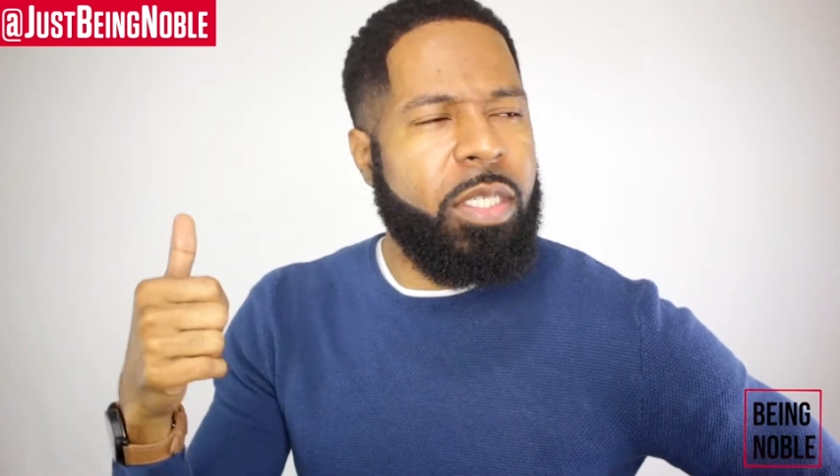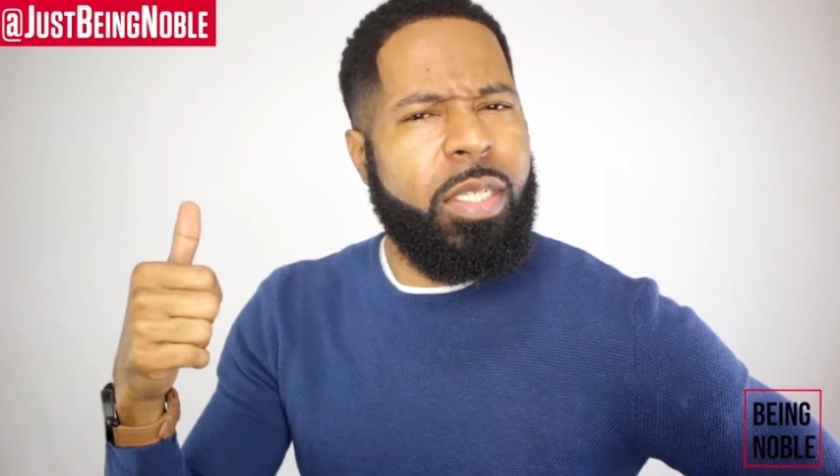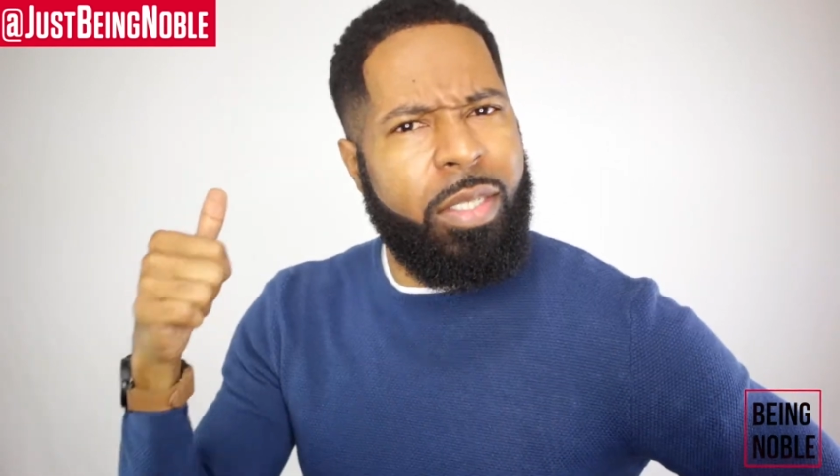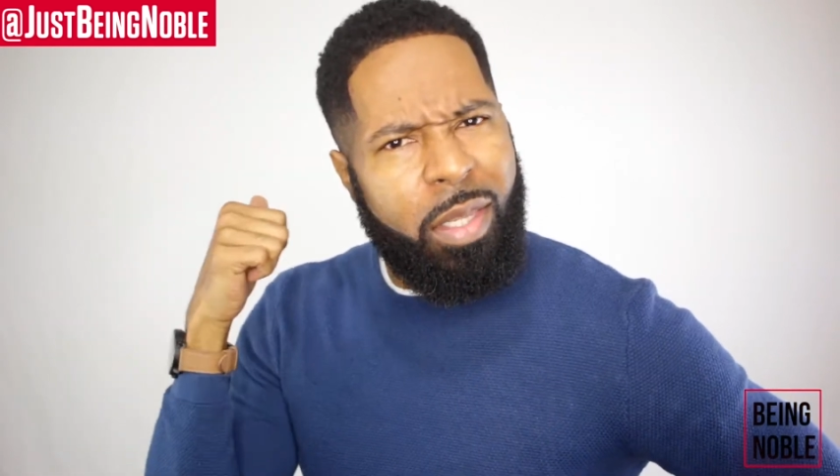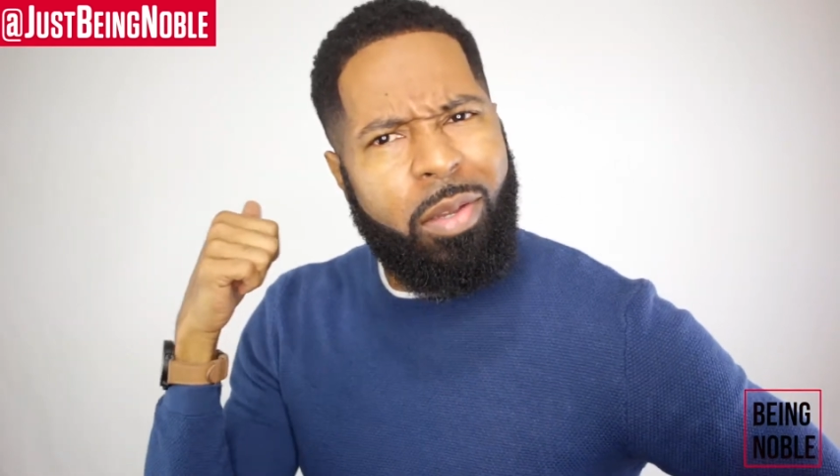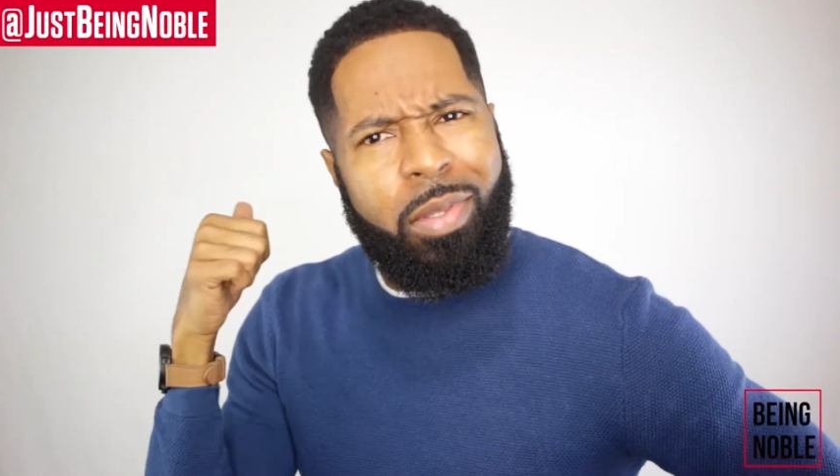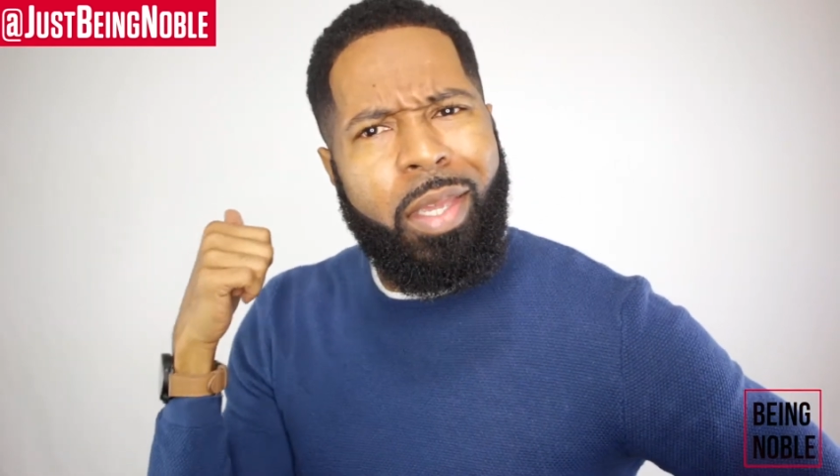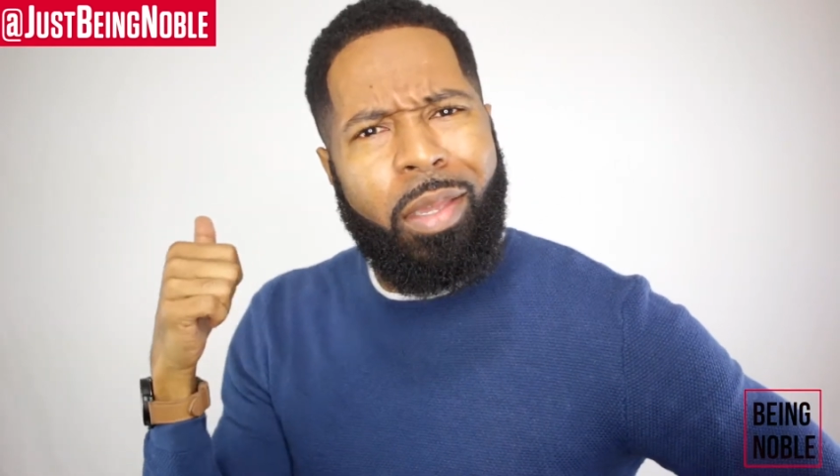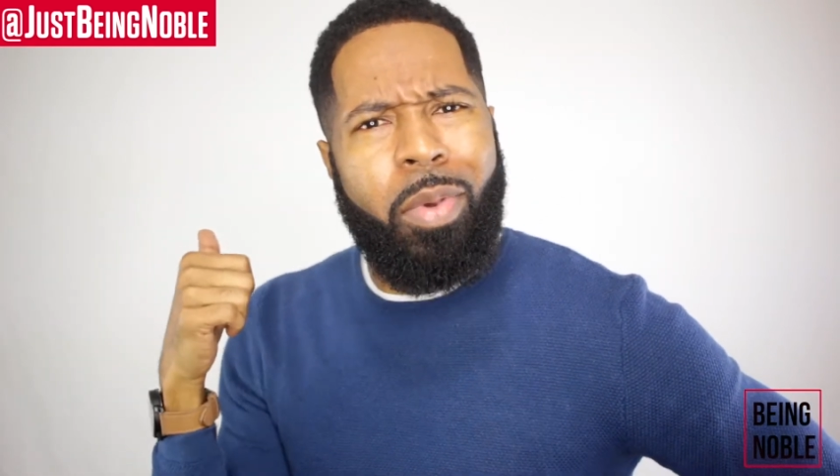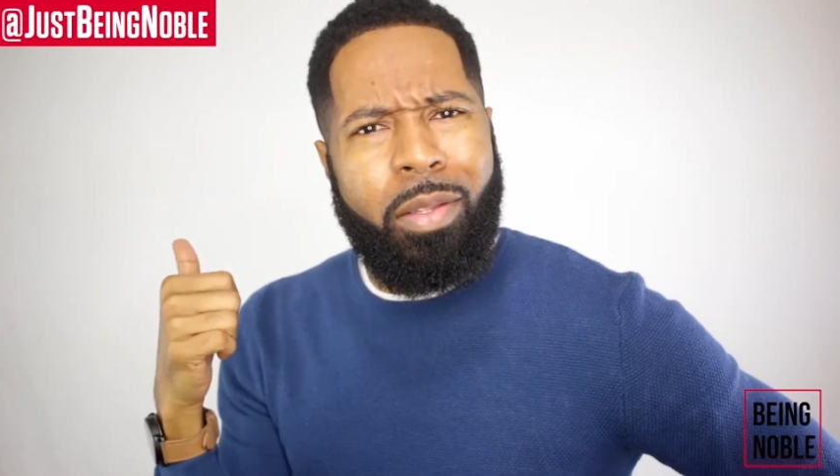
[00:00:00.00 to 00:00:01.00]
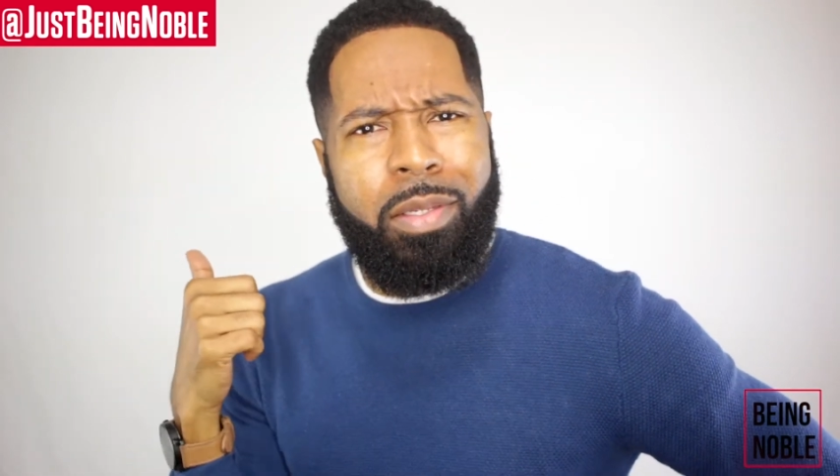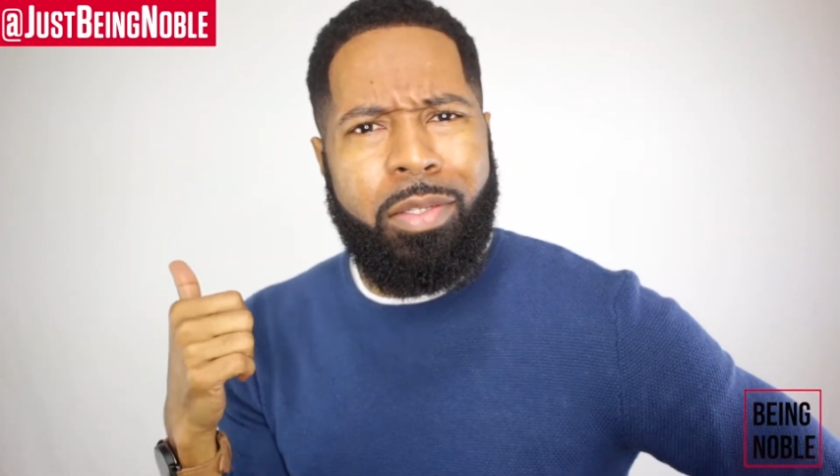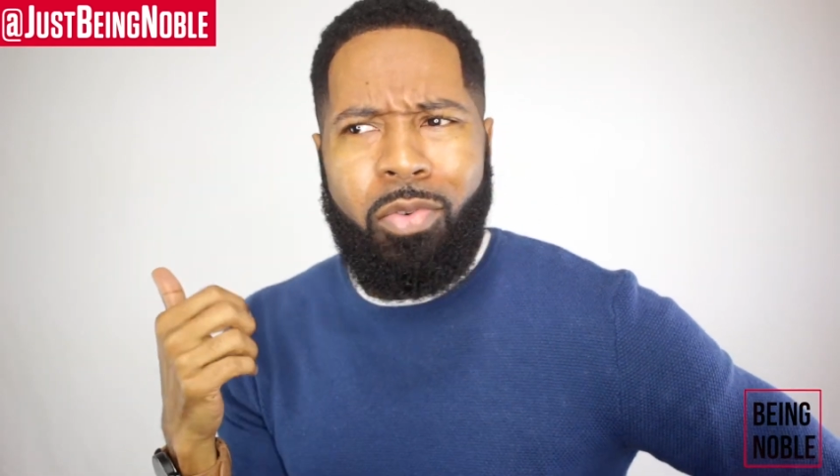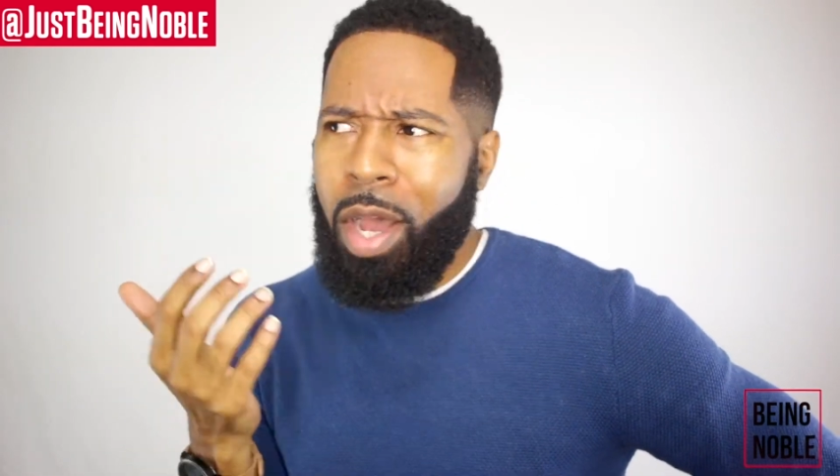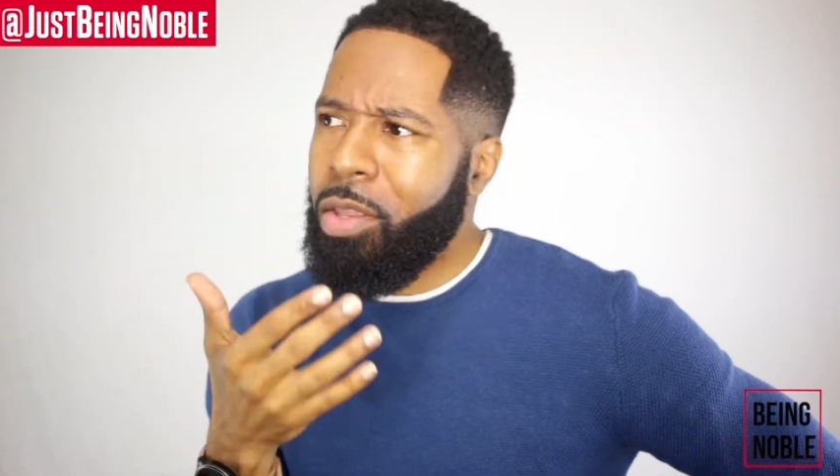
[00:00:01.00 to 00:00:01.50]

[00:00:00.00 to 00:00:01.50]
She's still thinking about this dude.